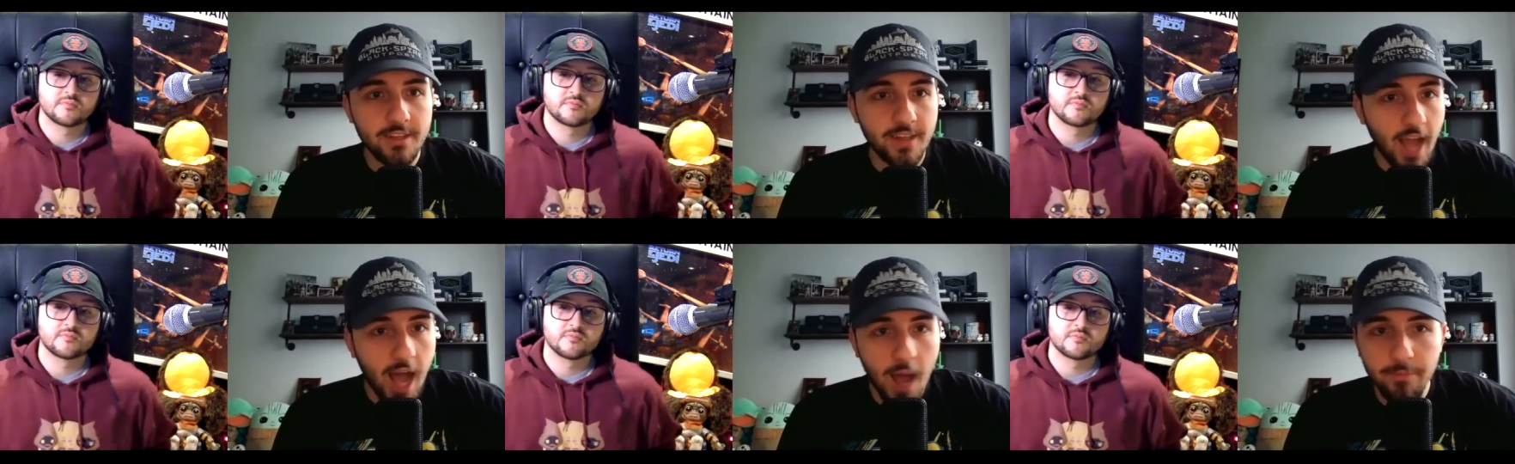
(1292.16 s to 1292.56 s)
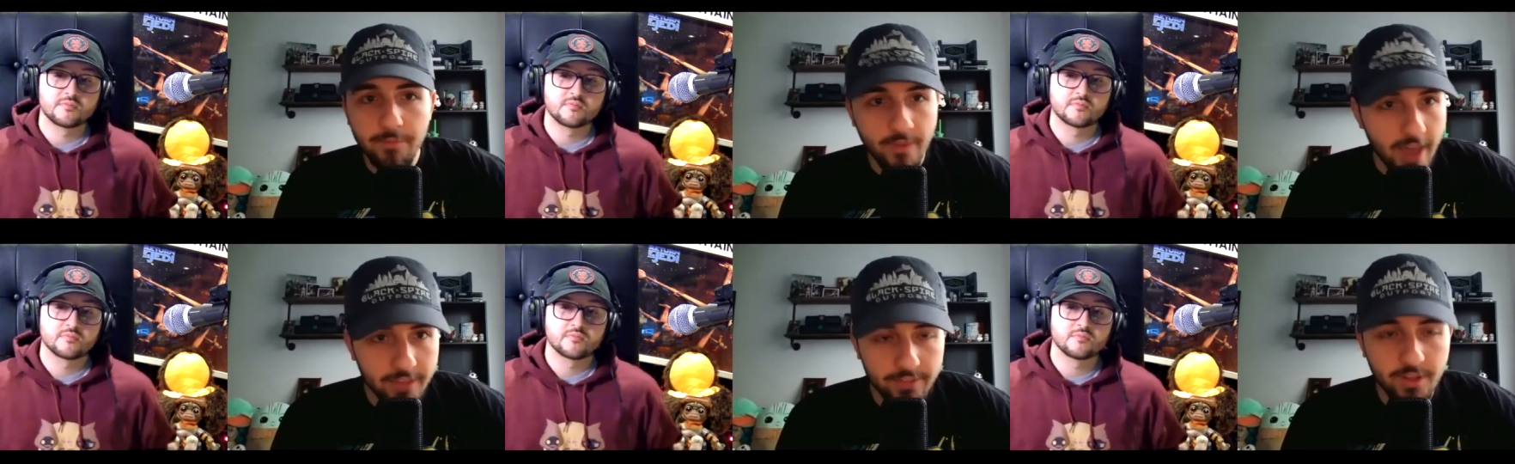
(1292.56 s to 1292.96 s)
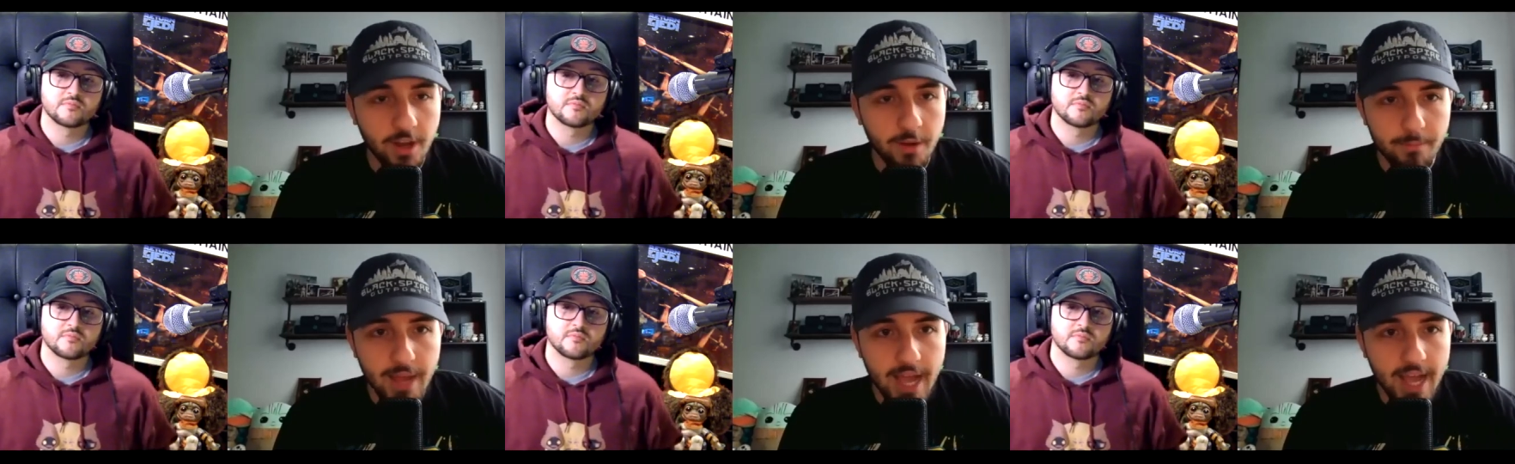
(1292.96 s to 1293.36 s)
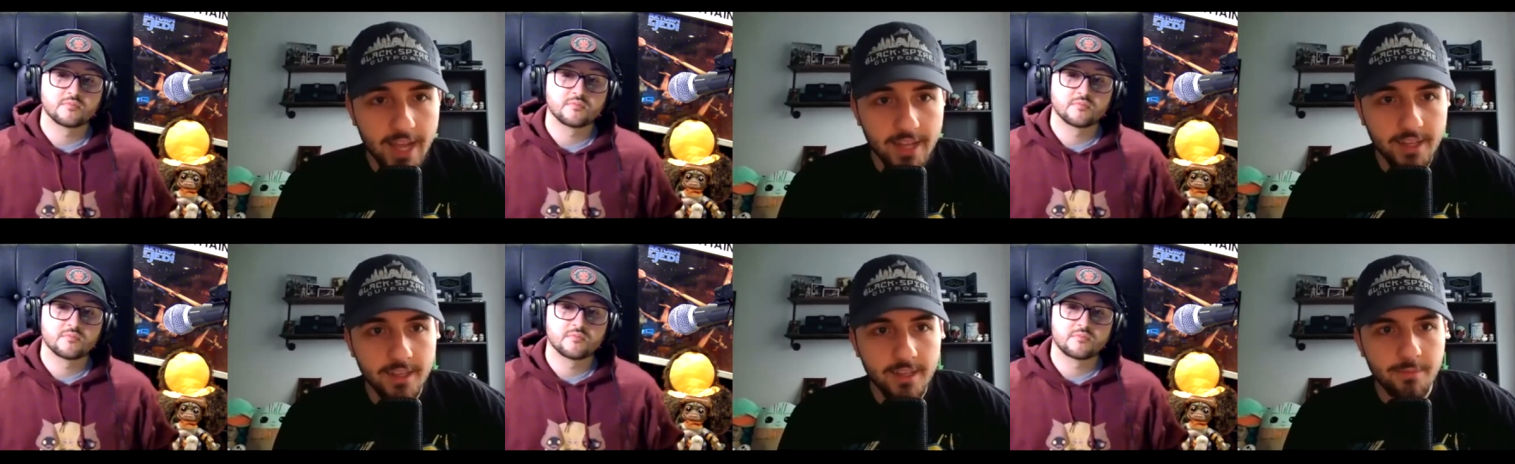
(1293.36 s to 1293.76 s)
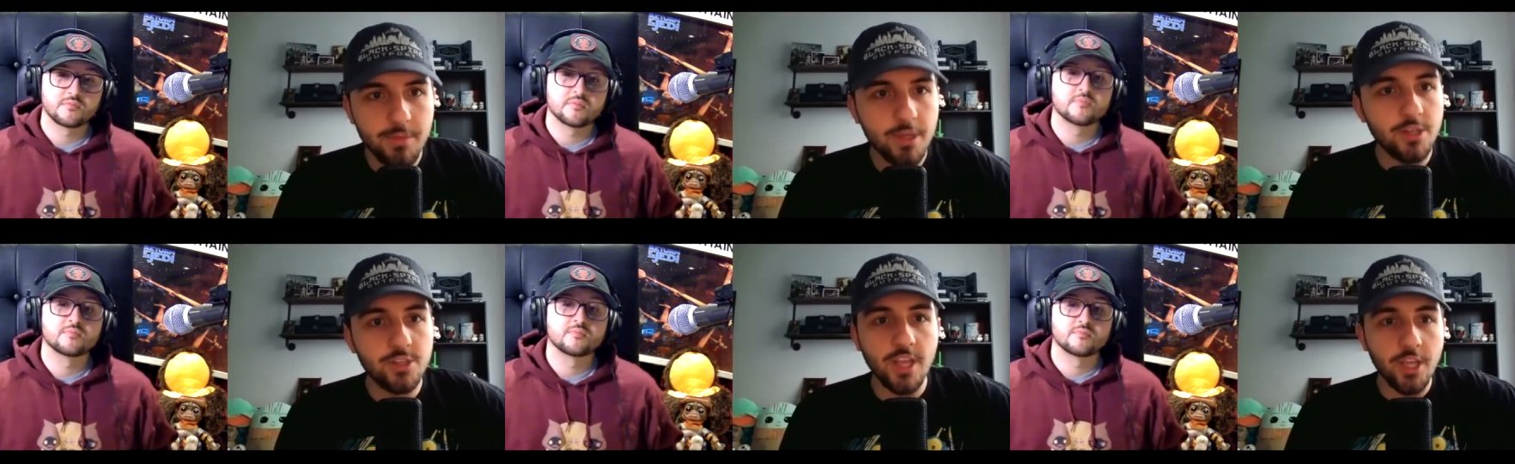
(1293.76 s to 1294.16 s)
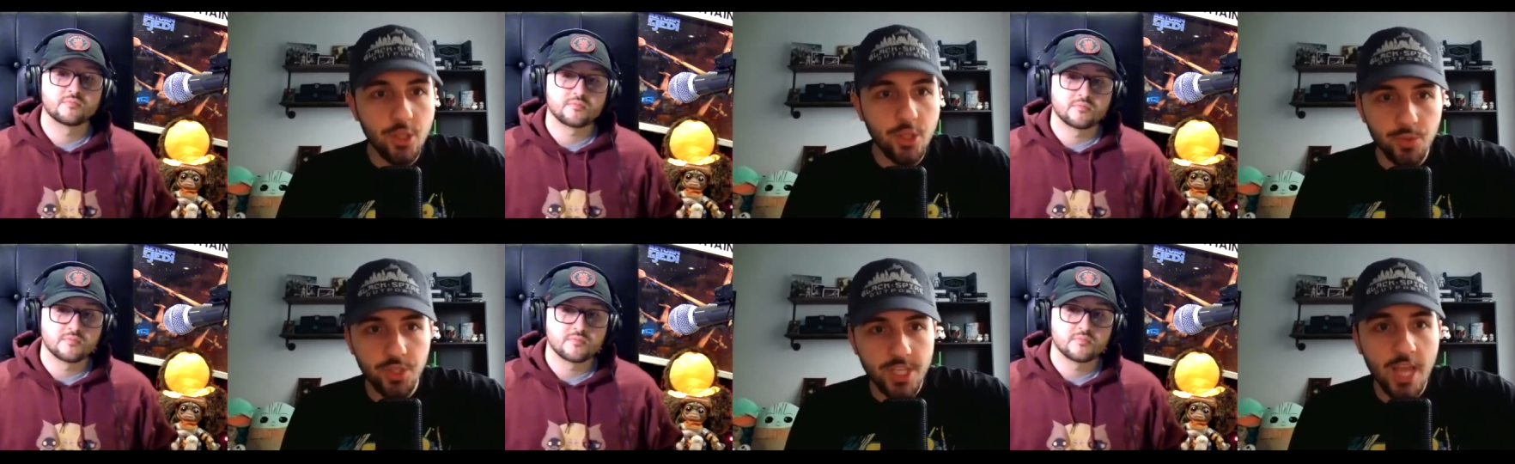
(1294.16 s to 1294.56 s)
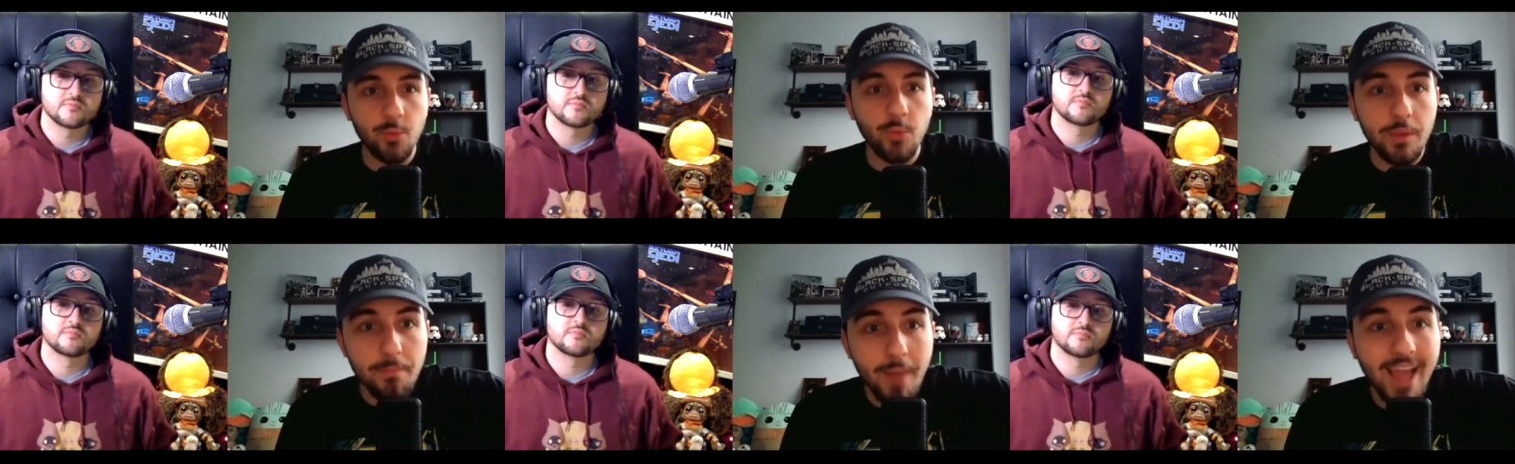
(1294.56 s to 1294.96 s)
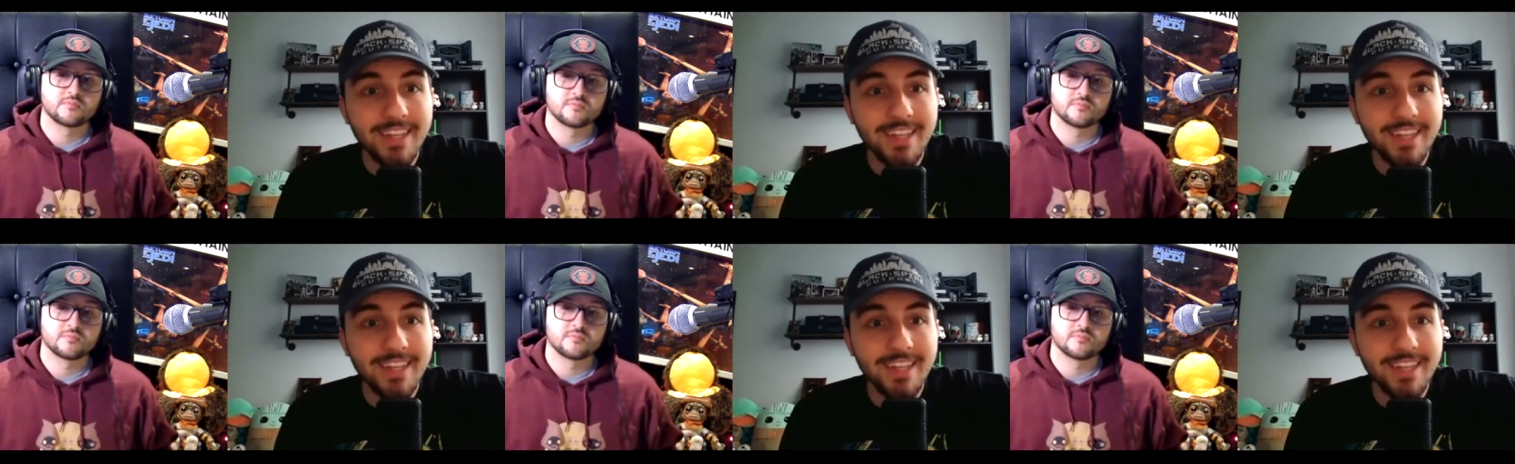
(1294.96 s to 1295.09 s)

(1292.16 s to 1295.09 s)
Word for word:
Speaker 1: Cobb Vanth come back because like you said, we might